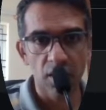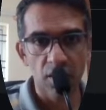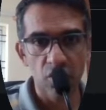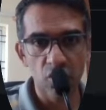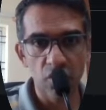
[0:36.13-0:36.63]

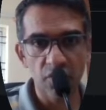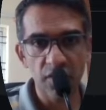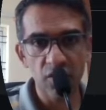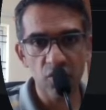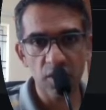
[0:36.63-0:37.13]
So the
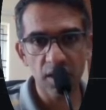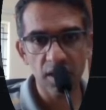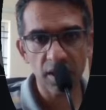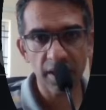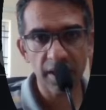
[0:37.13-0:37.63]
first one
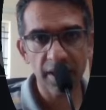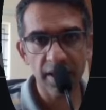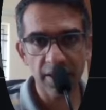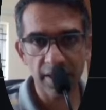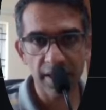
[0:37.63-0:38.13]
I
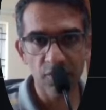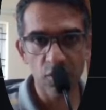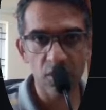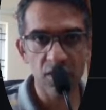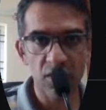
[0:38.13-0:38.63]
tried
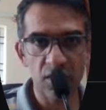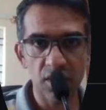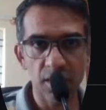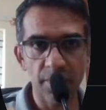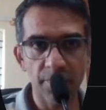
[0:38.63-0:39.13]
was
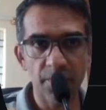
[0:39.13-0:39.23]
uh,